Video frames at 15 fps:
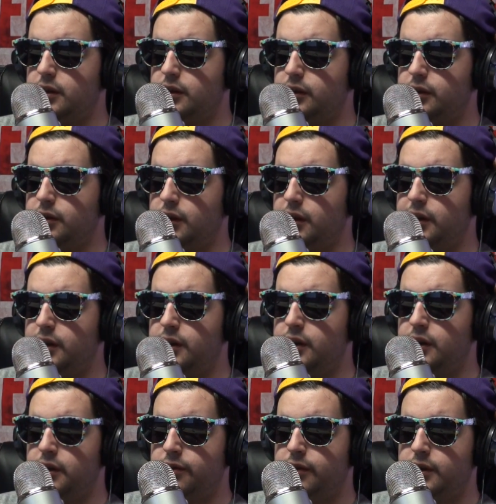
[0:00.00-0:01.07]
created a
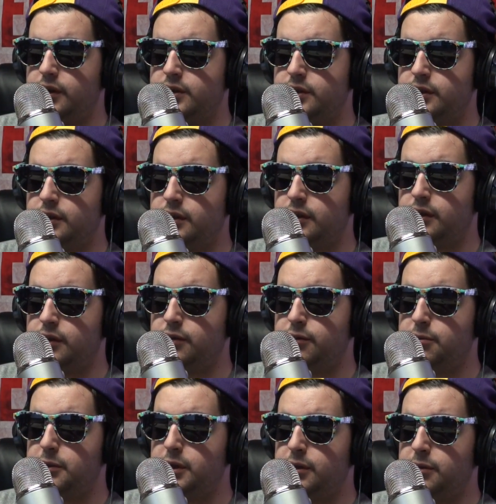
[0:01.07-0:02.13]
definition of
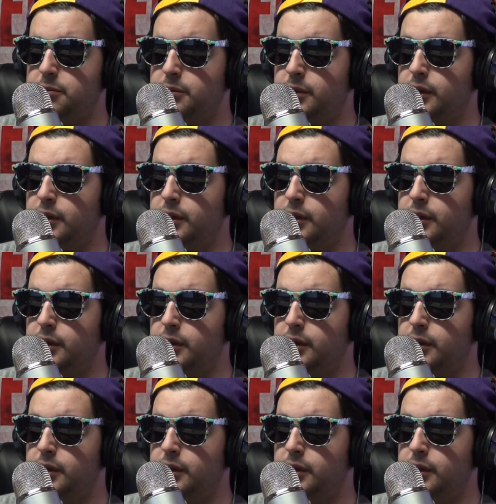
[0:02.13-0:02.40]
meme